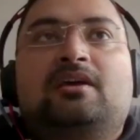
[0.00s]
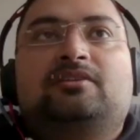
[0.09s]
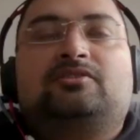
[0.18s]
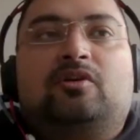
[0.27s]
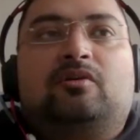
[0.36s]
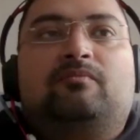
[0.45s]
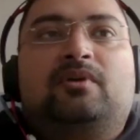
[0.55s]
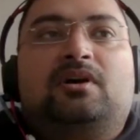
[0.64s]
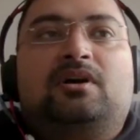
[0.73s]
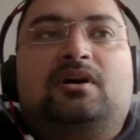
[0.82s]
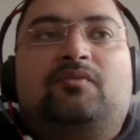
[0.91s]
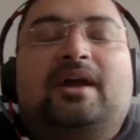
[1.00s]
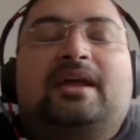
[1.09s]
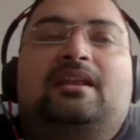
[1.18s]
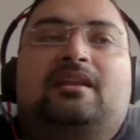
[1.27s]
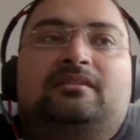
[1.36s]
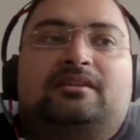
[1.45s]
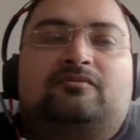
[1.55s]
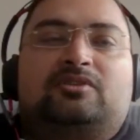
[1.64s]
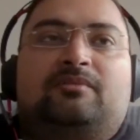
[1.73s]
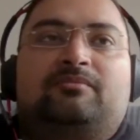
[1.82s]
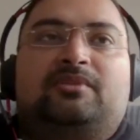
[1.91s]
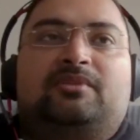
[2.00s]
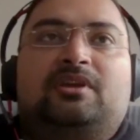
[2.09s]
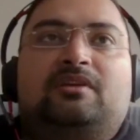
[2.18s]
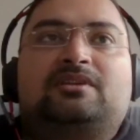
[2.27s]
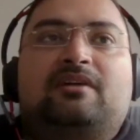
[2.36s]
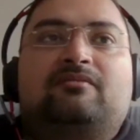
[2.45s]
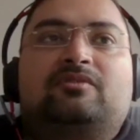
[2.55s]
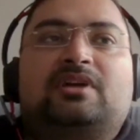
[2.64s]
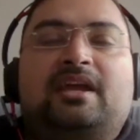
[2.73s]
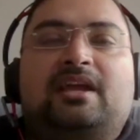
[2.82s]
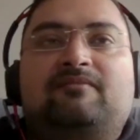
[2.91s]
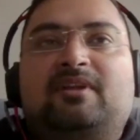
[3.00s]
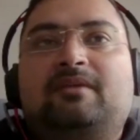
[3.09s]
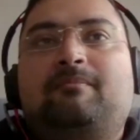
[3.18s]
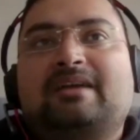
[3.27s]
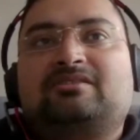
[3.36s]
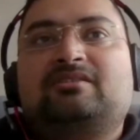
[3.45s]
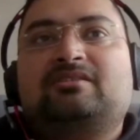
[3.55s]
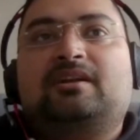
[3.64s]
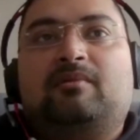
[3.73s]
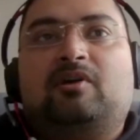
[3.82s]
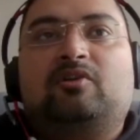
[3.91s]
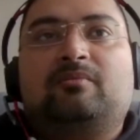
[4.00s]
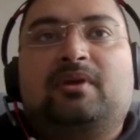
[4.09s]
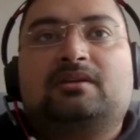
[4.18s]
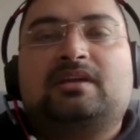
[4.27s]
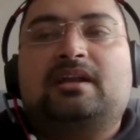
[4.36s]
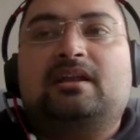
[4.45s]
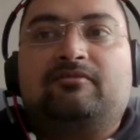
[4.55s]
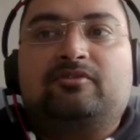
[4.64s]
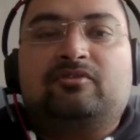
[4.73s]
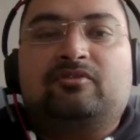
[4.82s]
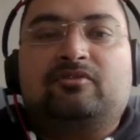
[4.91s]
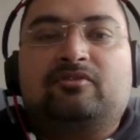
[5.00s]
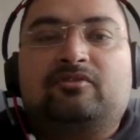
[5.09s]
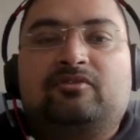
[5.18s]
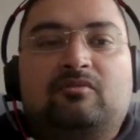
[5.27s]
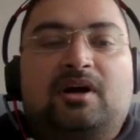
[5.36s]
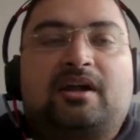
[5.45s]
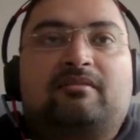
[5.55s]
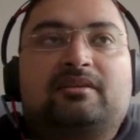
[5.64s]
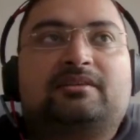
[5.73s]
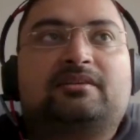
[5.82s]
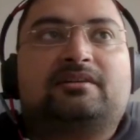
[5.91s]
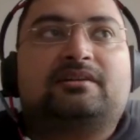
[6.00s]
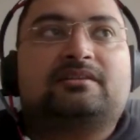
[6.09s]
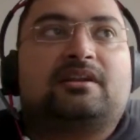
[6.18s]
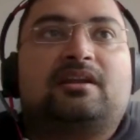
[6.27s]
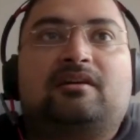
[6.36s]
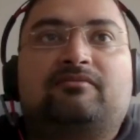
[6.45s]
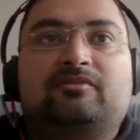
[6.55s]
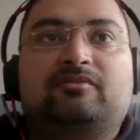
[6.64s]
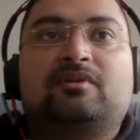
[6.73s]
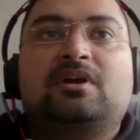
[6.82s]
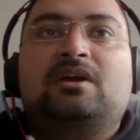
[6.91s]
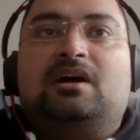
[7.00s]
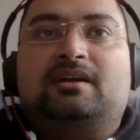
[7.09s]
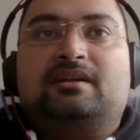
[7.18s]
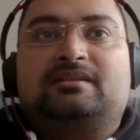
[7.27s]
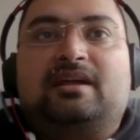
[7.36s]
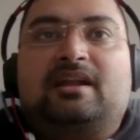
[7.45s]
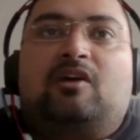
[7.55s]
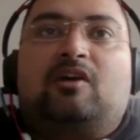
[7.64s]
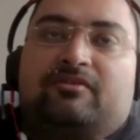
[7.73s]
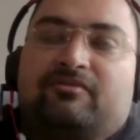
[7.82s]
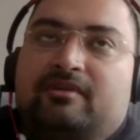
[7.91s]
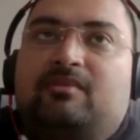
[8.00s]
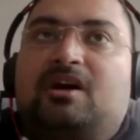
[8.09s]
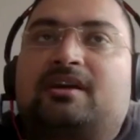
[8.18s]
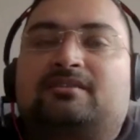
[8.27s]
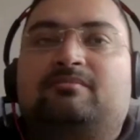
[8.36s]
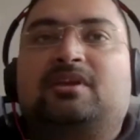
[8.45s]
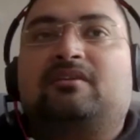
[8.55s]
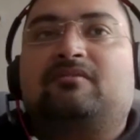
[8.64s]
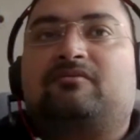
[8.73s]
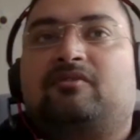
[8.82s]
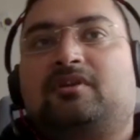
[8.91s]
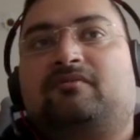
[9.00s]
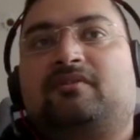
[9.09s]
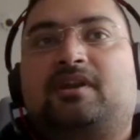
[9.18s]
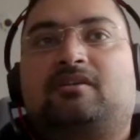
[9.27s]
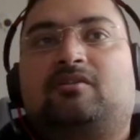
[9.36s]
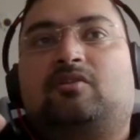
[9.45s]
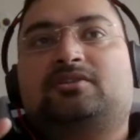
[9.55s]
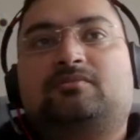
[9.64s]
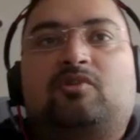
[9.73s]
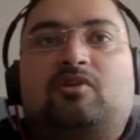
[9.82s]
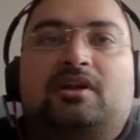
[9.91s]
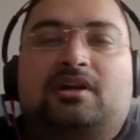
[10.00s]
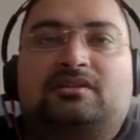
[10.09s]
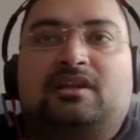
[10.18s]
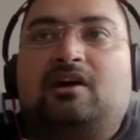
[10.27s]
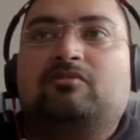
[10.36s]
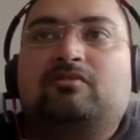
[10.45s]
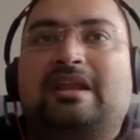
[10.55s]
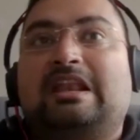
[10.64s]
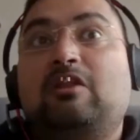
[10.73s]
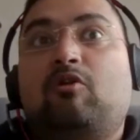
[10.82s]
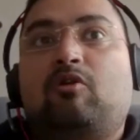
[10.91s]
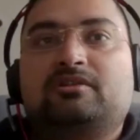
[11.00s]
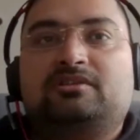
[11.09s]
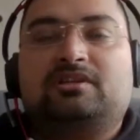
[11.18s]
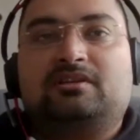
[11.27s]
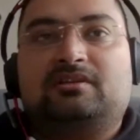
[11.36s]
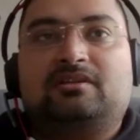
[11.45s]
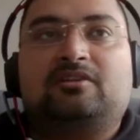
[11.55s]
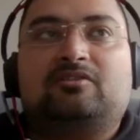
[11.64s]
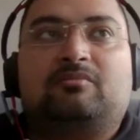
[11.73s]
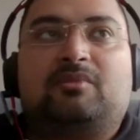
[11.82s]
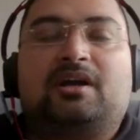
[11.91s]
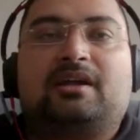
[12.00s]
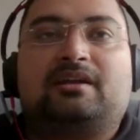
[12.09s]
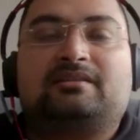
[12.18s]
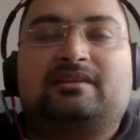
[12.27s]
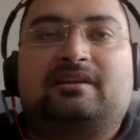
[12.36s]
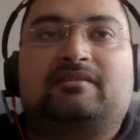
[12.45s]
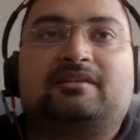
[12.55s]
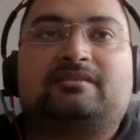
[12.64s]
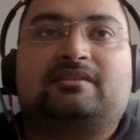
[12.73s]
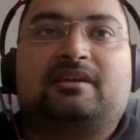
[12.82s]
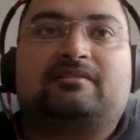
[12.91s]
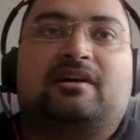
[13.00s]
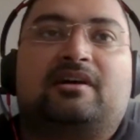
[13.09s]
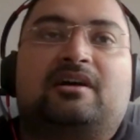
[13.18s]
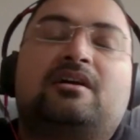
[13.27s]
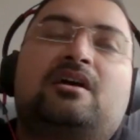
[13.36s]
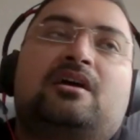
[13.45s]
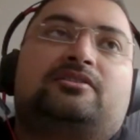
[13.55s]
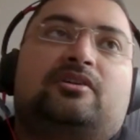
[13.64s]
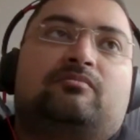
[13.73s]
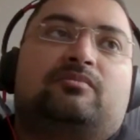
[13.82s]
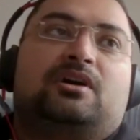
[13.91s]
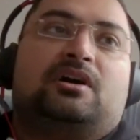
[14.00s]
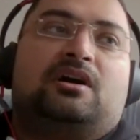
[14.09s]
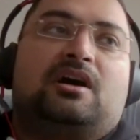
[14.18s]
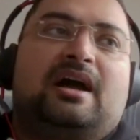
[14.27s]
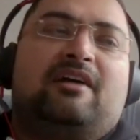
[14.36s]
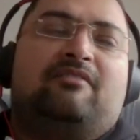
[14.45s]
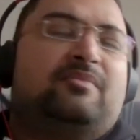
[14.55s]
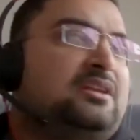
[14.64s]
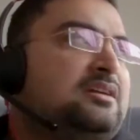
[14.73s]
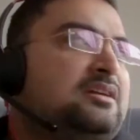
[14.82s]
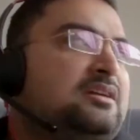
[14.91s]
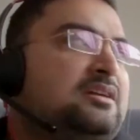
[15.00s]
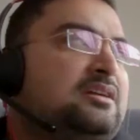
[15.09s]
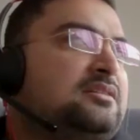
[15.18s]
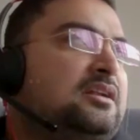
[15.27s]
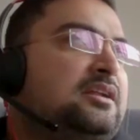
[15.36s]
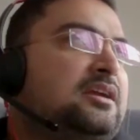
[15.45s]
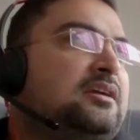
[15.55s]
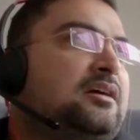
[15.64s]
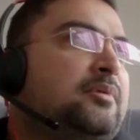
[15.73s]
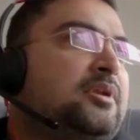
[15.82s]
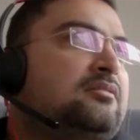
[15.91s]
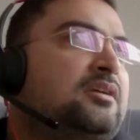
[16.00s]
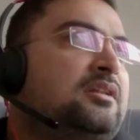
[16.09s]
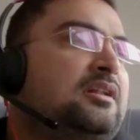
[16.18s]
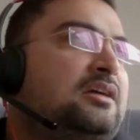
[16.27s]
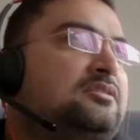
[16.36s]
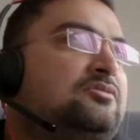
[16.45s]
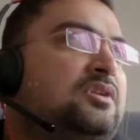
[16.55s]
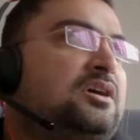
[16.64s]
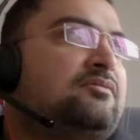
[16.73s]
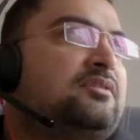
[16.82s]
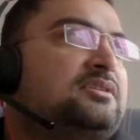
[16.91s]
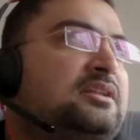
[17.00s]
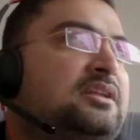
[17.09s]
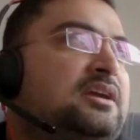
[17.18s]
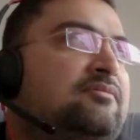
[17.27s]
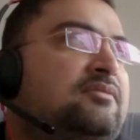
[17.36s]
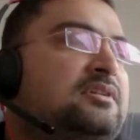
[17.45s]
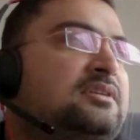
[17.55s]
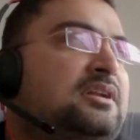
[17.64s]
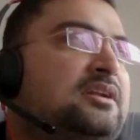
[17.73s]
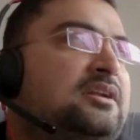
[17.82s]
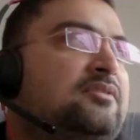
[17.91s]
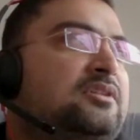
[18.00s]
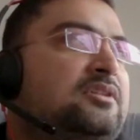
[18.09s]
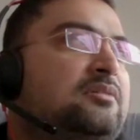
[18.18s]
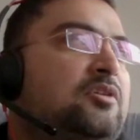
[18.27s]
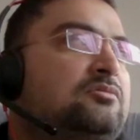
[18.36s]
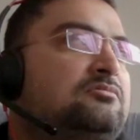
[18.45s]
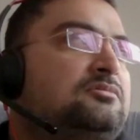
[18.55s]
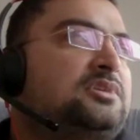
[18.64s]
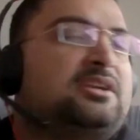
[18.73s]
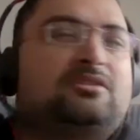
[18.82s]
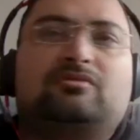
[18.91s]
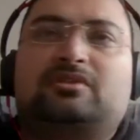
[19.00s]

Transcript: So while this was something which I was again very passionate about, because I love to do market research and I love to understand how different markets markets behave for different technology products and how you can launch into the market, etc., etc. So I have been consulting. I mean, in the last 2.5 years, I think I have consulted with about 6 to